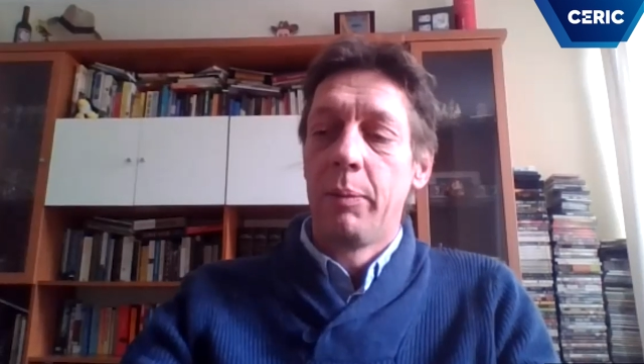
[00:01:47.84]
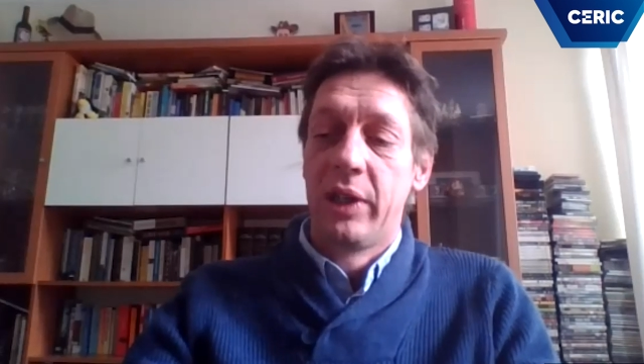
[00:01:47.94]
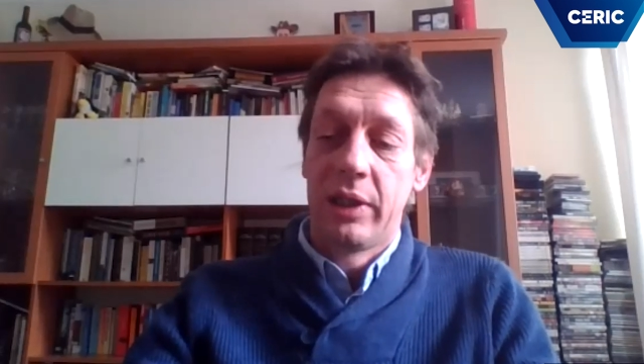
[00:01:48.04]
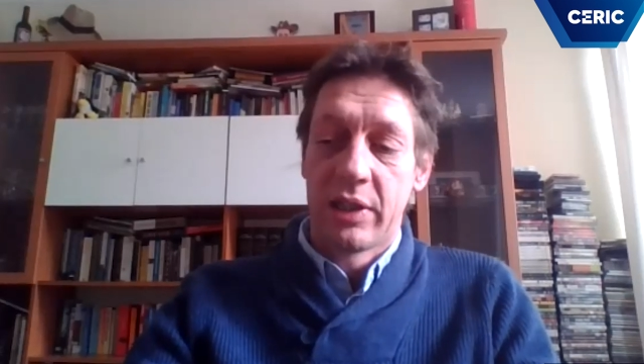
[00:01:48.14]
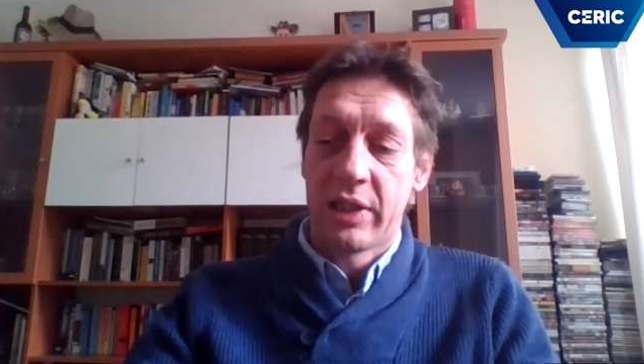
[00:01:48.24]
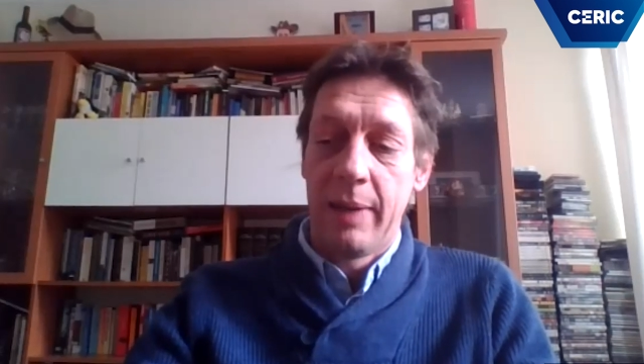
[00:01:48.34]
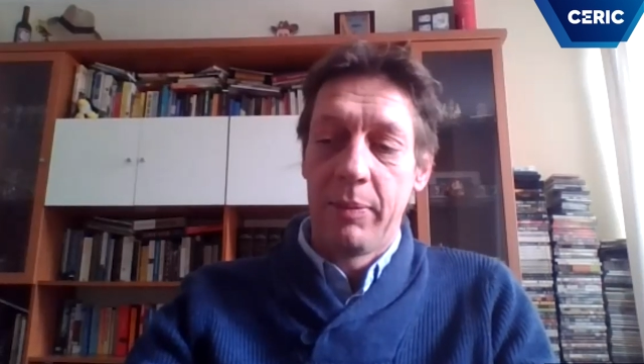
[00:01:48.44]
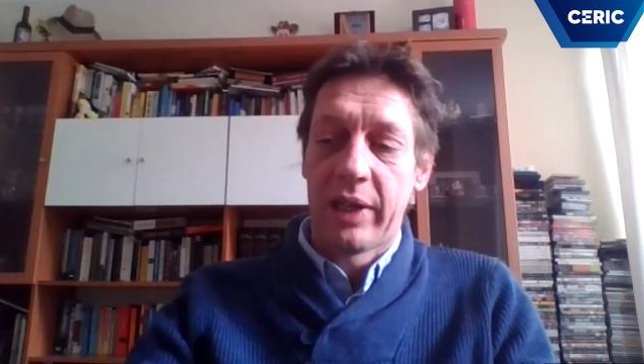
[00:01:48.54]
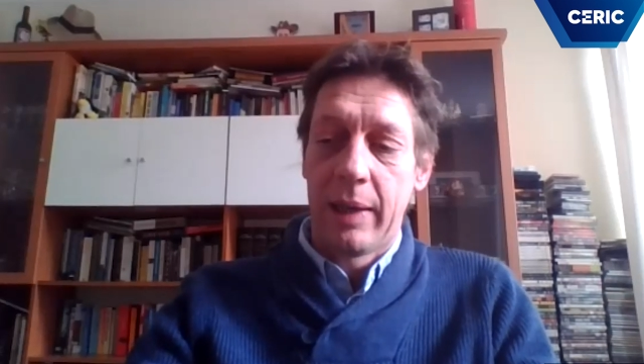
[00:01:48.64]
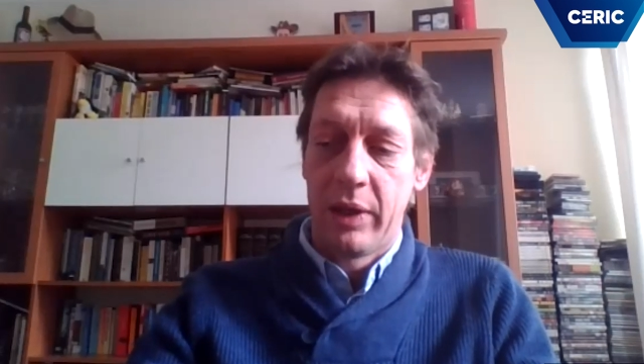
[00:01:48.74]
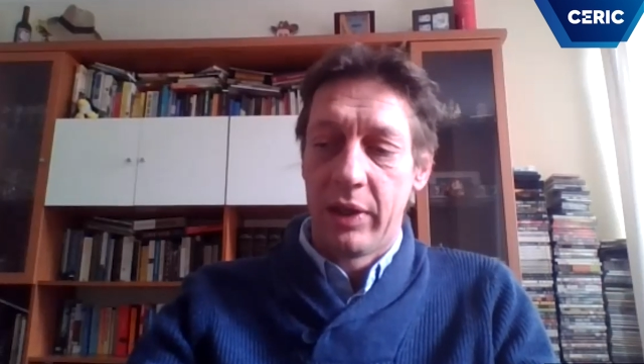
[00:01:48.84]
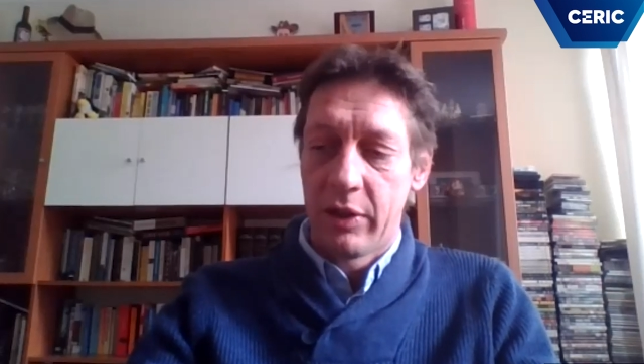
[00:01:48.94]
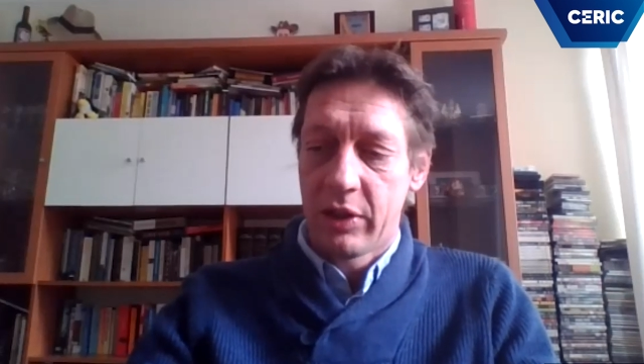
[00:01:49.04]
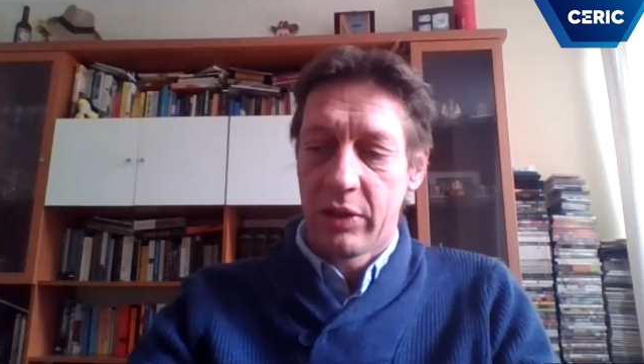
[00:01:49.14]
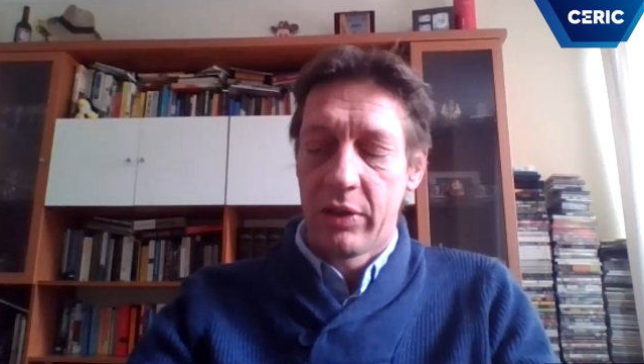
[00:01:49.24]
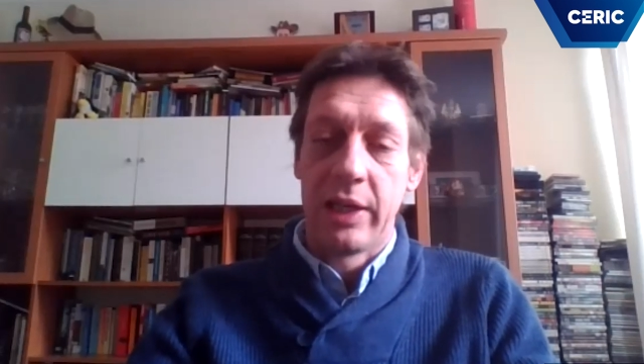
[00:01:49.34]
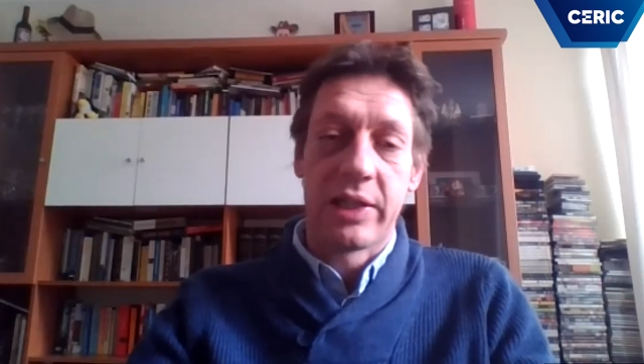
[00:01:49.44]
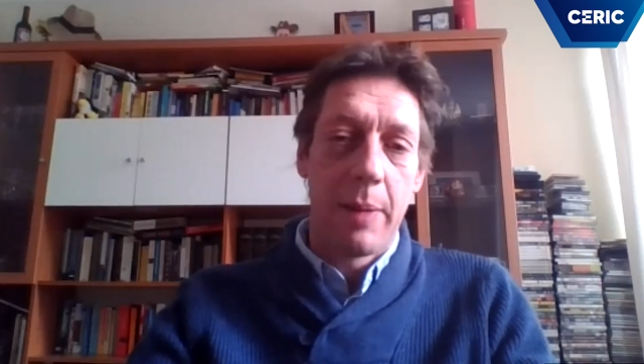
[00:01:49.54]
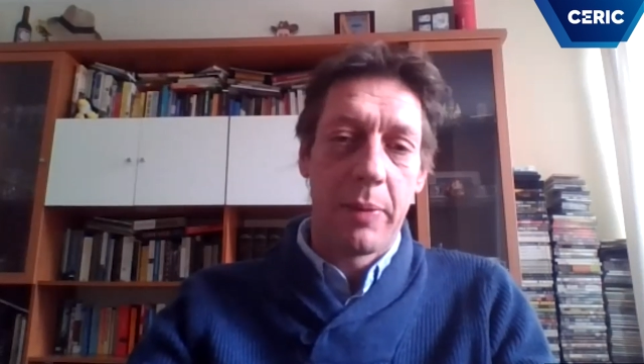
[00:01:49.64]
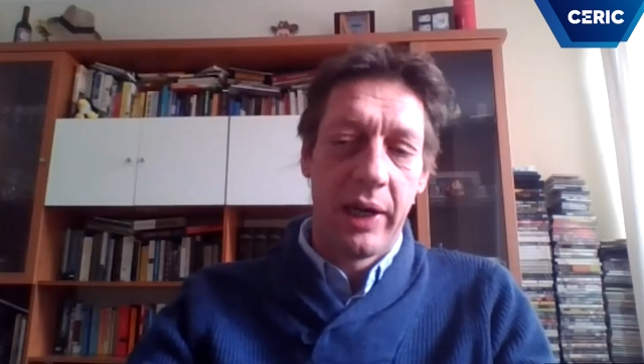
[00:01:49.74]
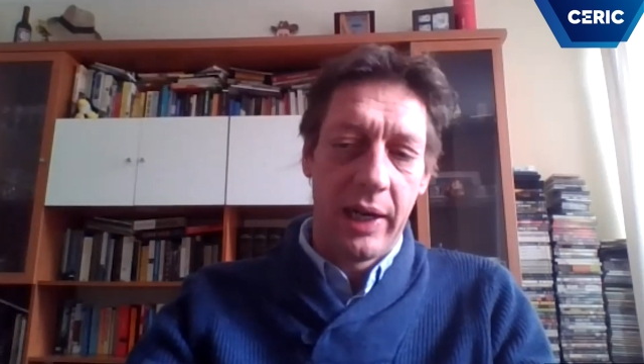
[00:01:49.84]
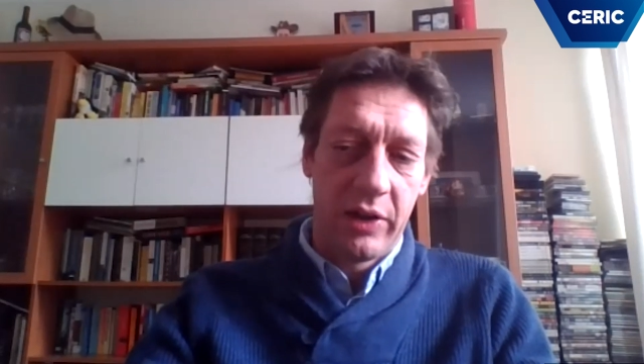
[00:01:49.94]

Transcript: But at the same time, there's things happening